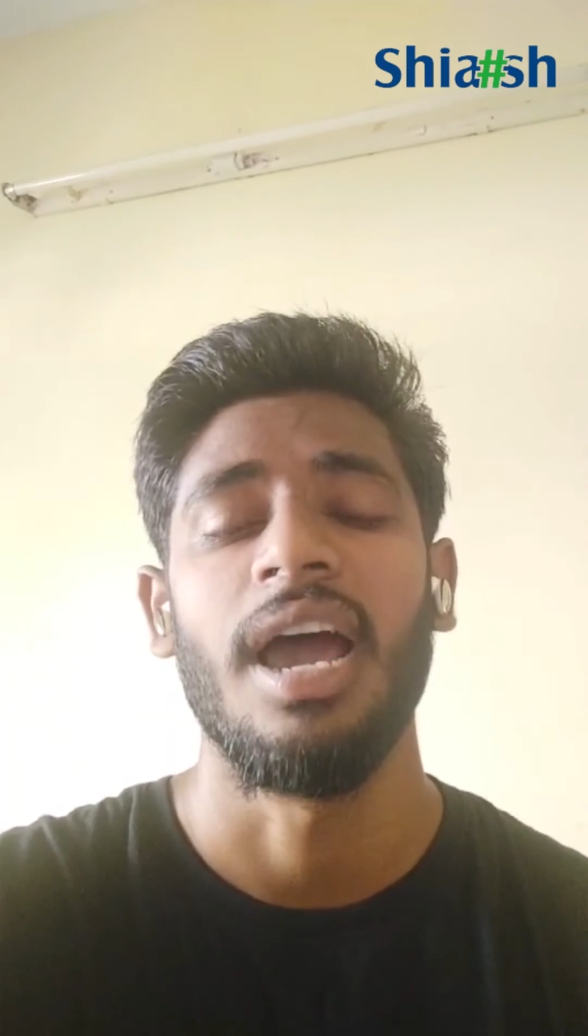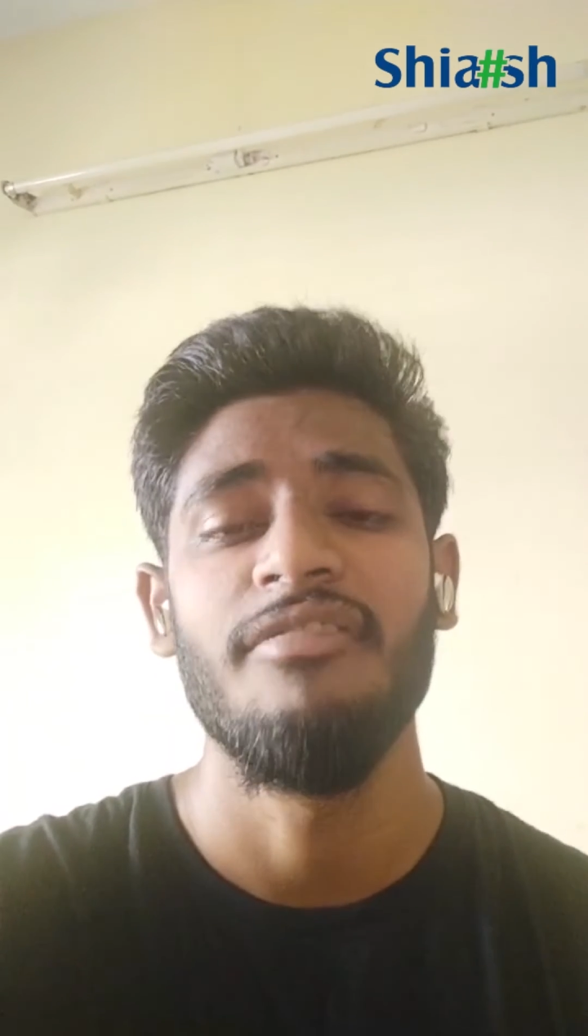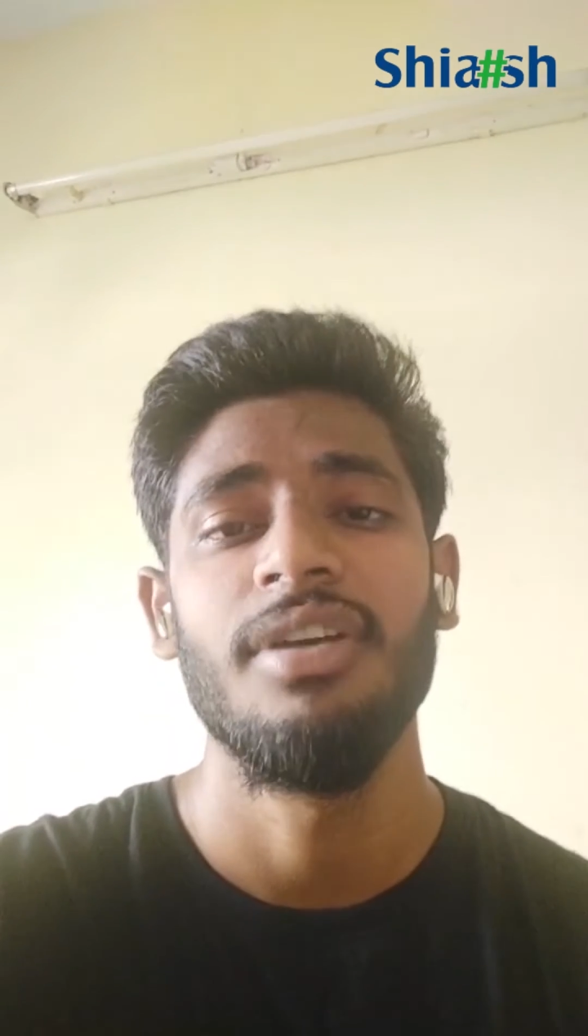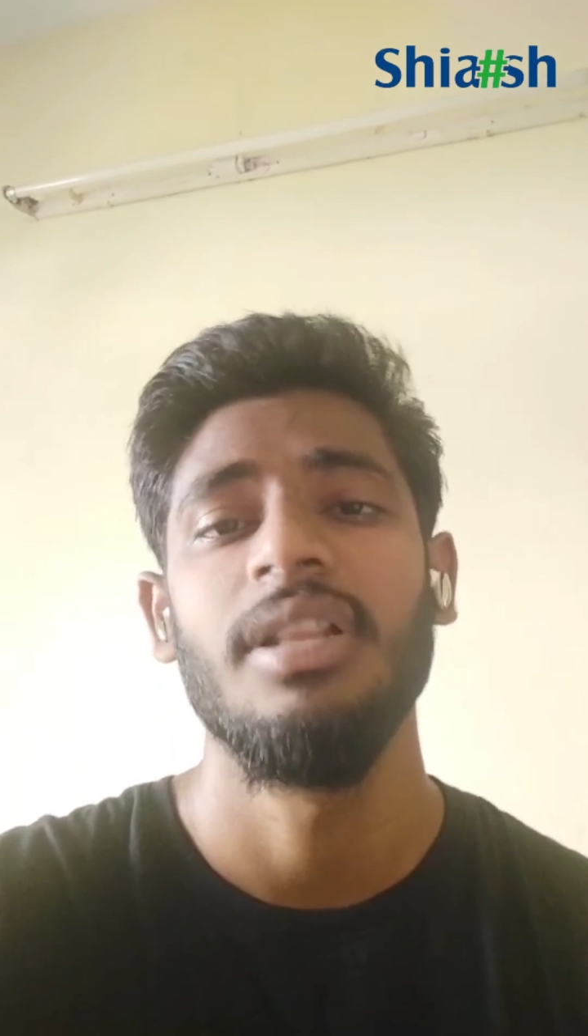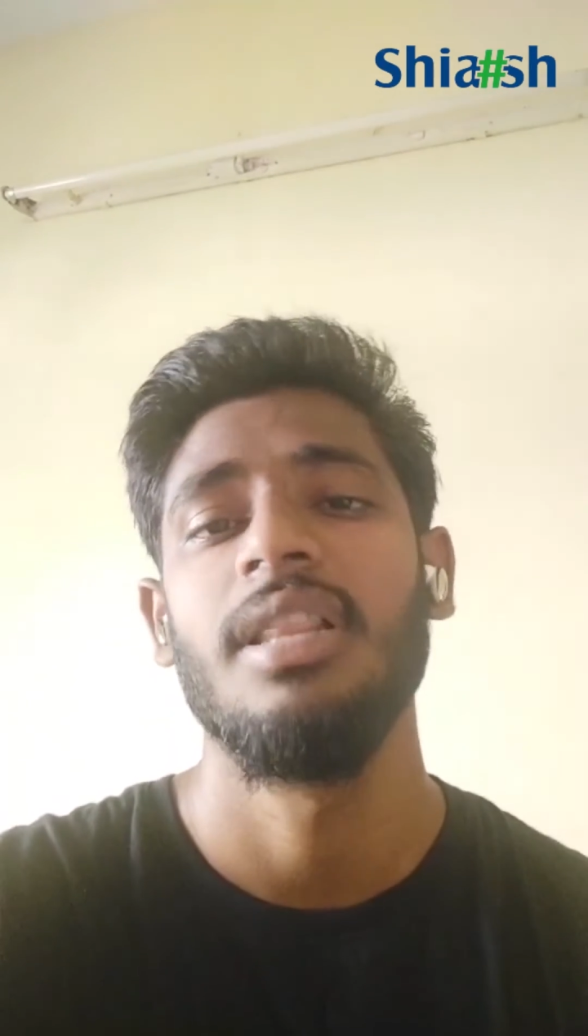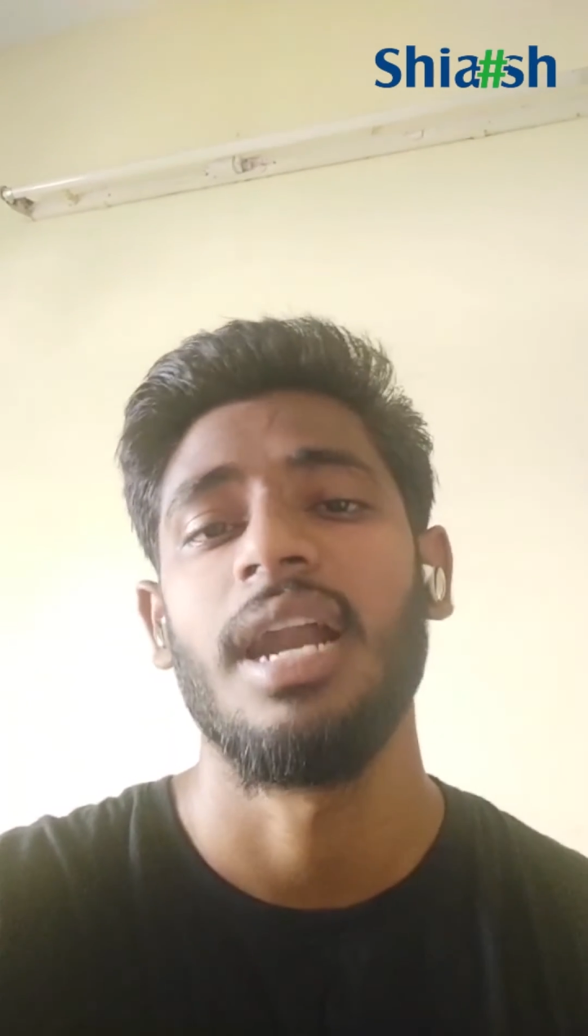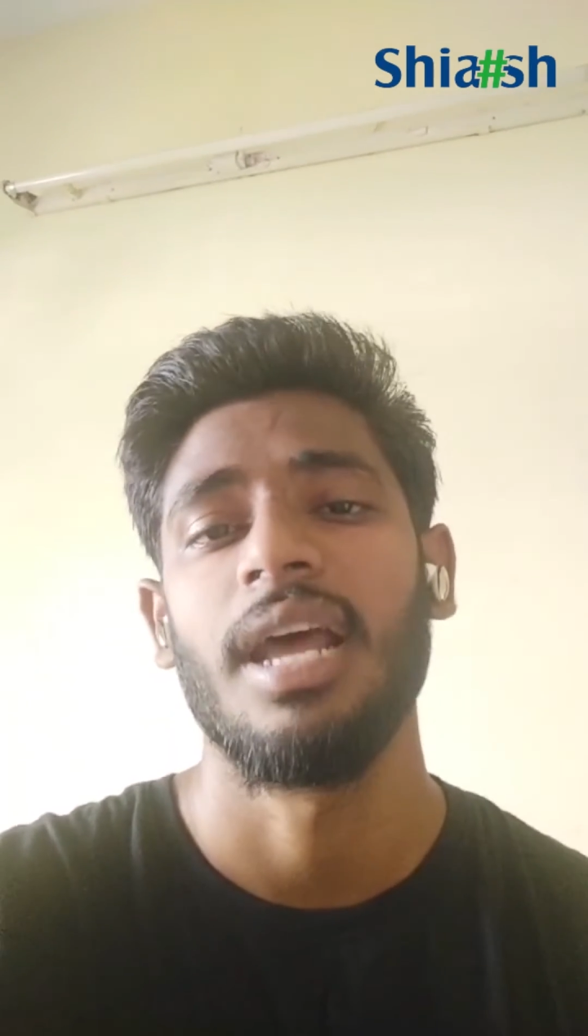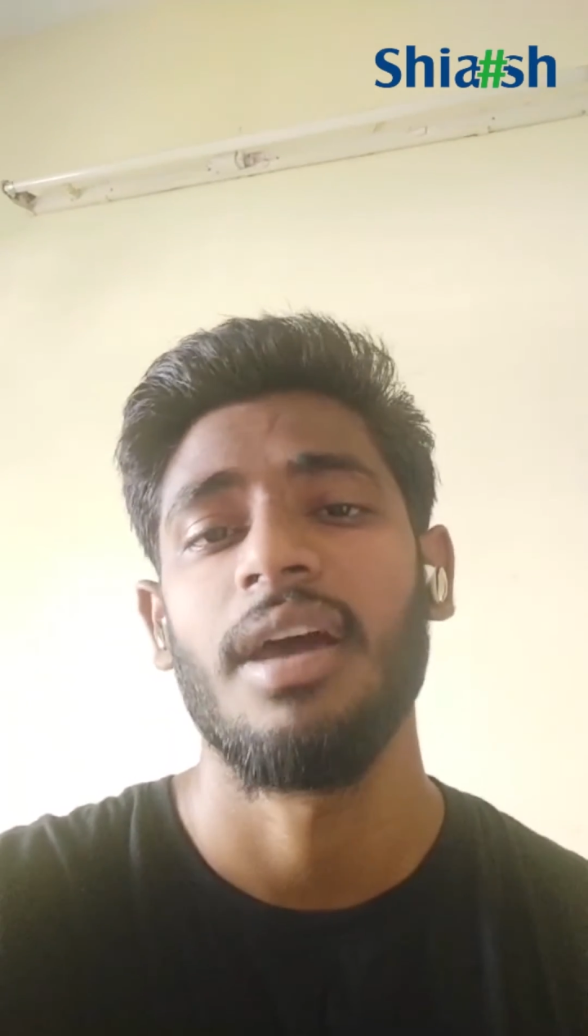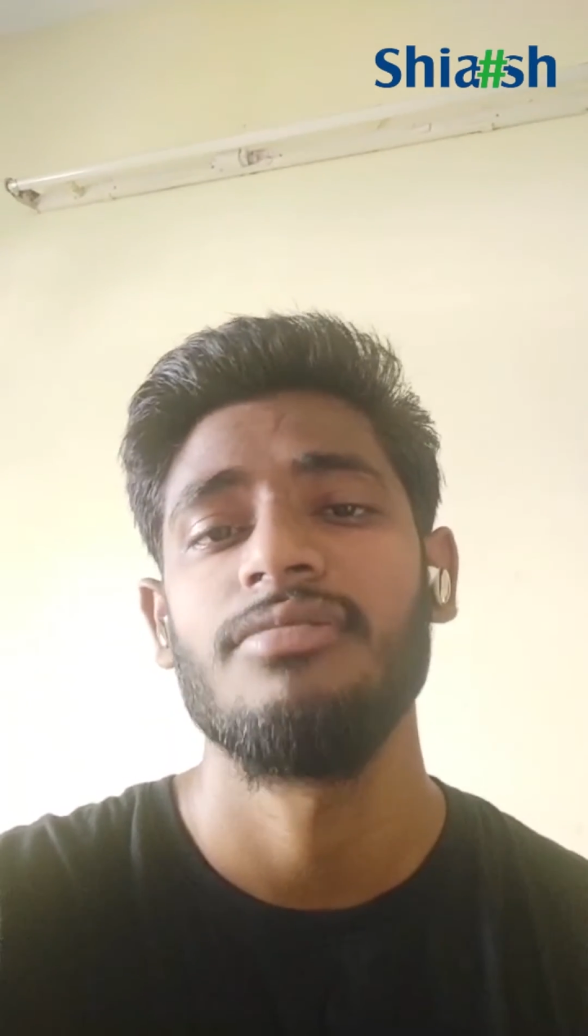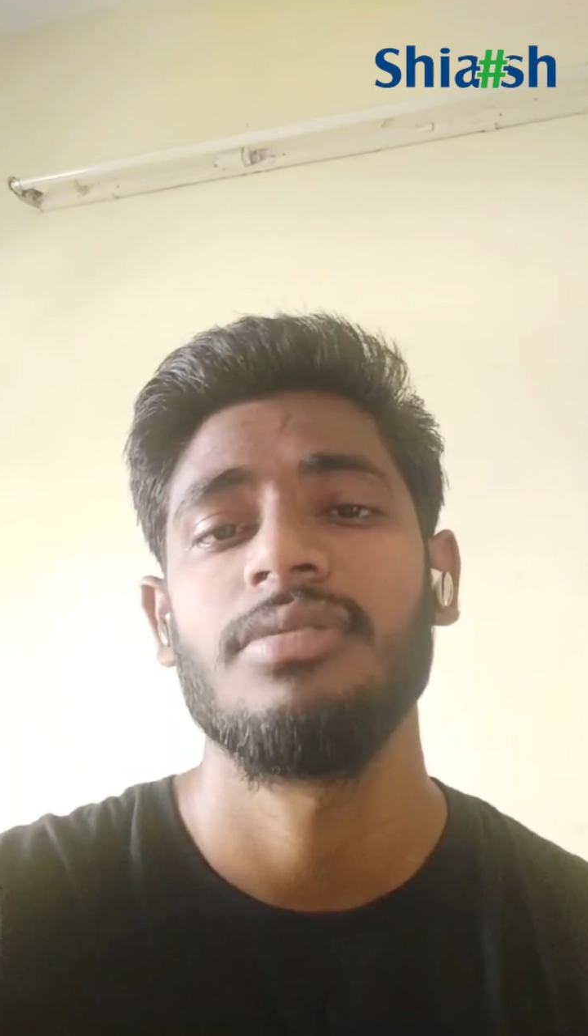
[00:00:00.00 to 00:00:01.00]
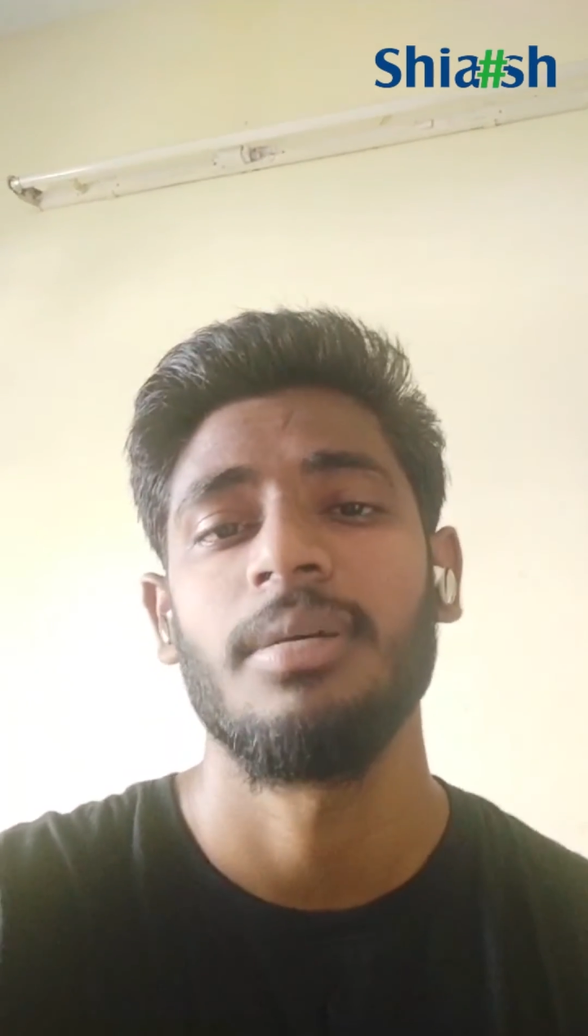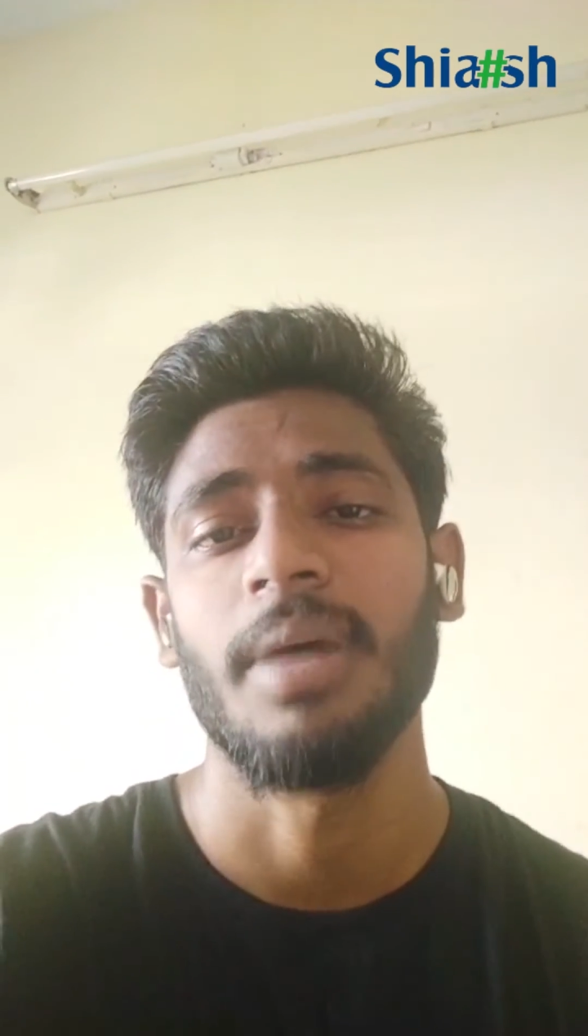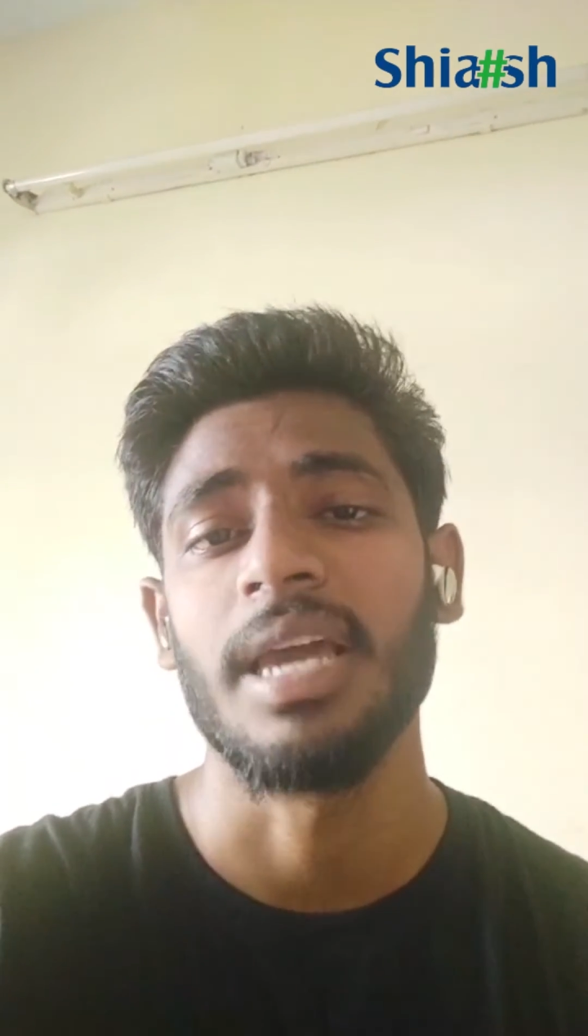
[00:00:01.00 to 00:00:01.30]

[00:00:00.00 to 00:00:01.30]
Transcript: I feel that I have some